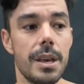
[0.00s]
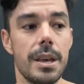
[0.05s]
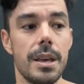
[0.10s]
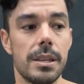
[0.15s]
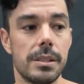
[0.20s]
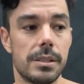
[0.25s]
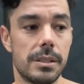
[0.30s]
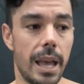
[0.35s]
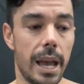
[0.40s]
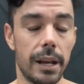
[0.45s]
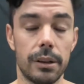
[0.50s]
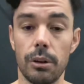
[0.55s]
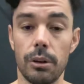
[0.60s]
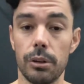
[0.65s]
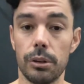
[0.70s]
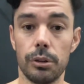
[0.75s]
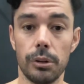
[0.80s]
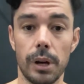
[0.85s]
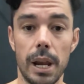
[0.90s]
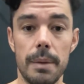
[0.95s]
snack on
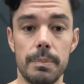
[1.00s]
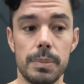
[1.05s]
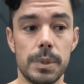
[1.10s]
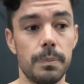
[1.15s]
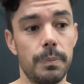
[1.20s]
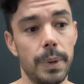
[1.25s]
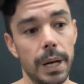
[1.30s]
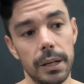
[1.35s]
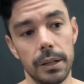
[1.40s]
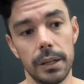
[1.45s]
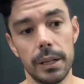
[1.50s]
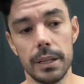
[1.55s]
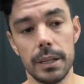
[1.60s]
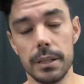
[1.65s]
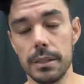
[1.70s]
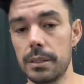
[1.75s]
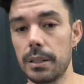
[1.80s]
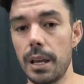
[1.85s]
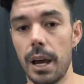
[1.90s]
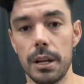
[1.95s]
grapes,
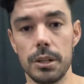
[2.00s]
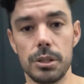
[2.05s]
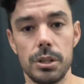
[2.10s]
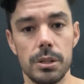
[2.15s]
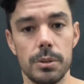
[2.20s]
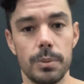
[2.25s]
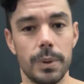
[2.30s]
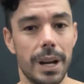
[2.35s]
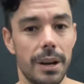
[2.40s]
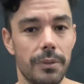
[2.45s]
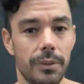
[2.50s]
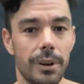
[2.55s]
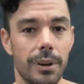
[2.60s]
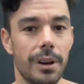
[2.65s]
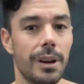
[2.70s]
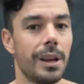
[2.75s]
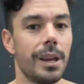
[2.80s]
berries, cottage cheese, whatever,